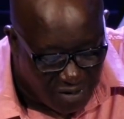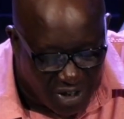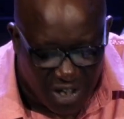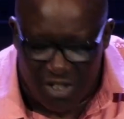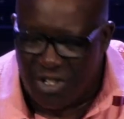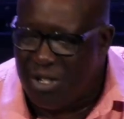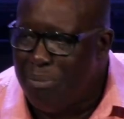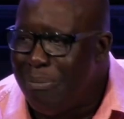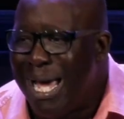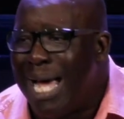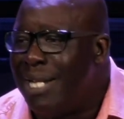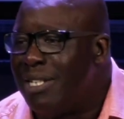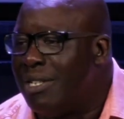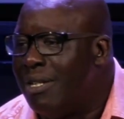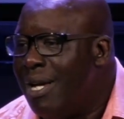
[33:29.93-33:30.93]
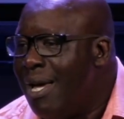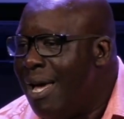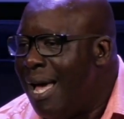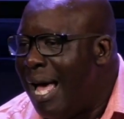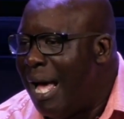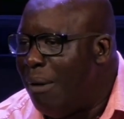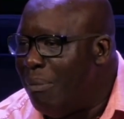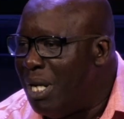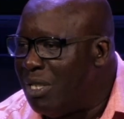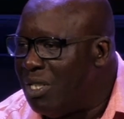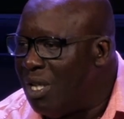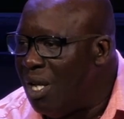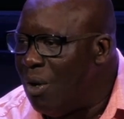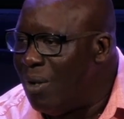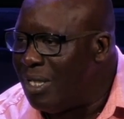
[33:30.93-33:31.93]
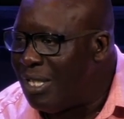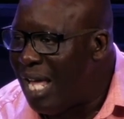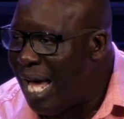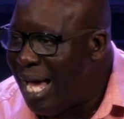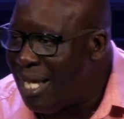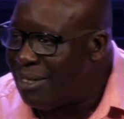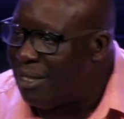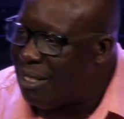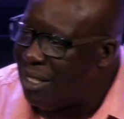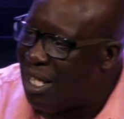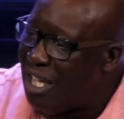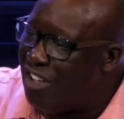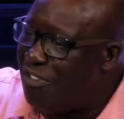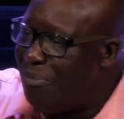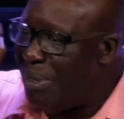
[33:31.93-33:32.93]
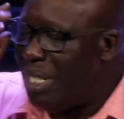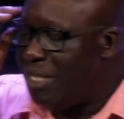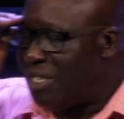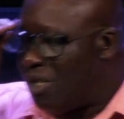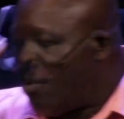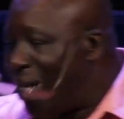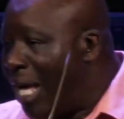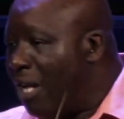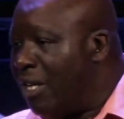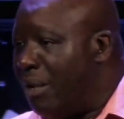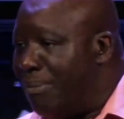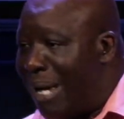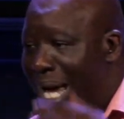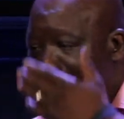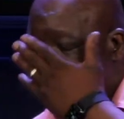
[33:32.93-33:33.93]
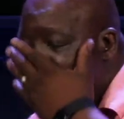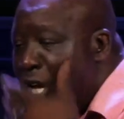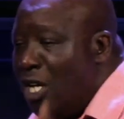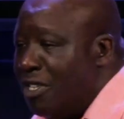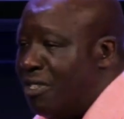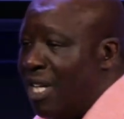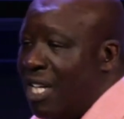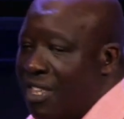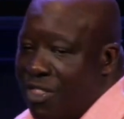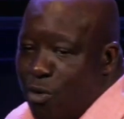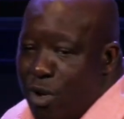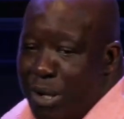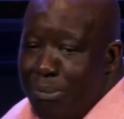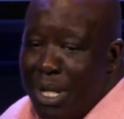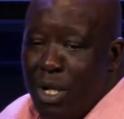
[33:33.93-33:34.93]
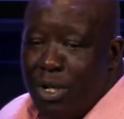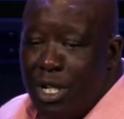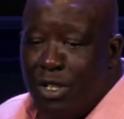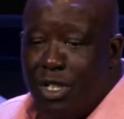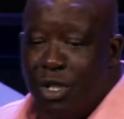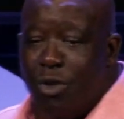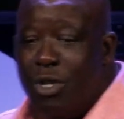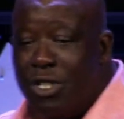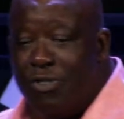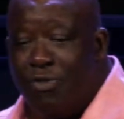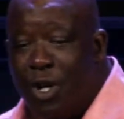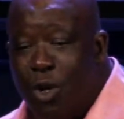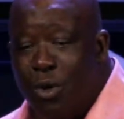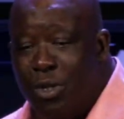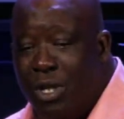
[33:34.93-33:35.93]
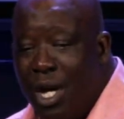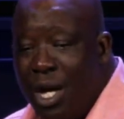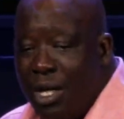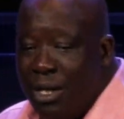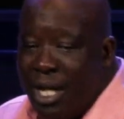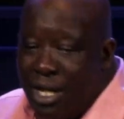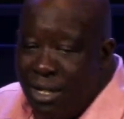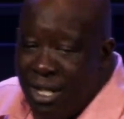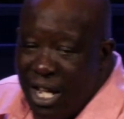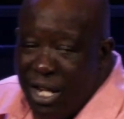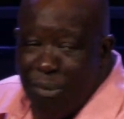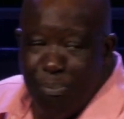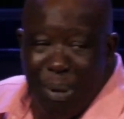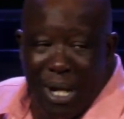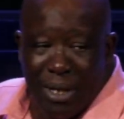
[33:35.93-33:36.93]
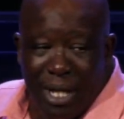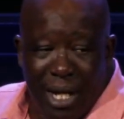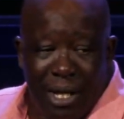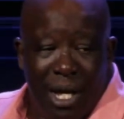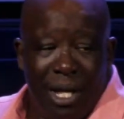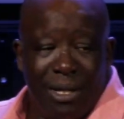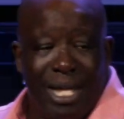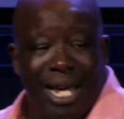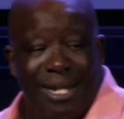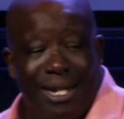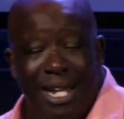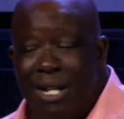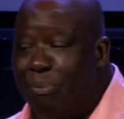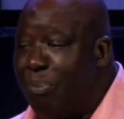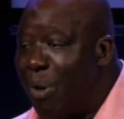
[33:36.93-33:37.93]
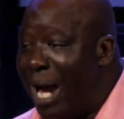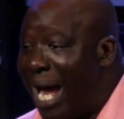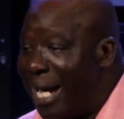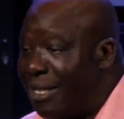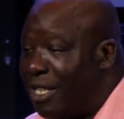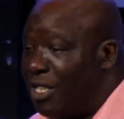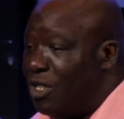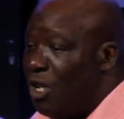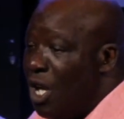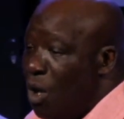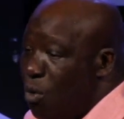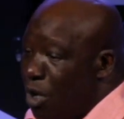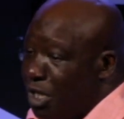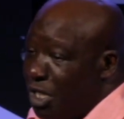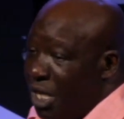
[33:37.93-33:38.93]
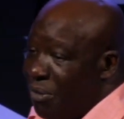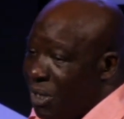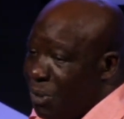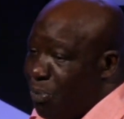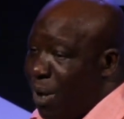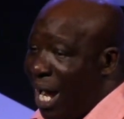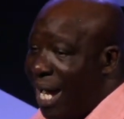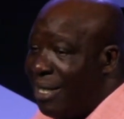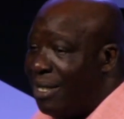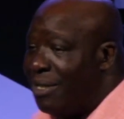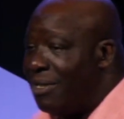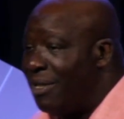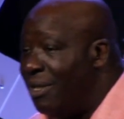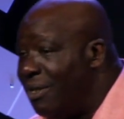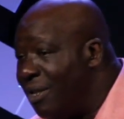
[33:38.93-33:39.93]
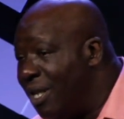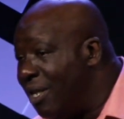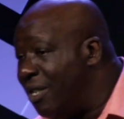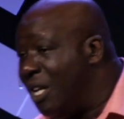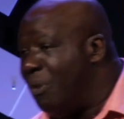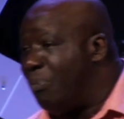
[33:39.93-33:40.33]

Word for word: Just imagine how much Lois had to love, being surrounded by, say, three million Jewish folks that didn't, that, that didn't practice what she was practicing, that didn't